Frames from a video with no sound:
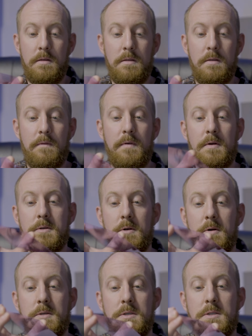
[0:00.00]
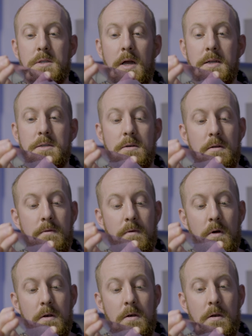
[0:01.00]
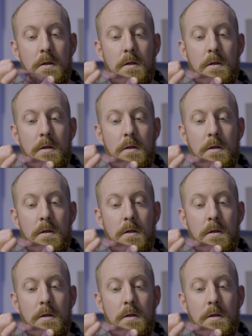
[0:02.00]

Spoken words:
the filter, it just slides into the front,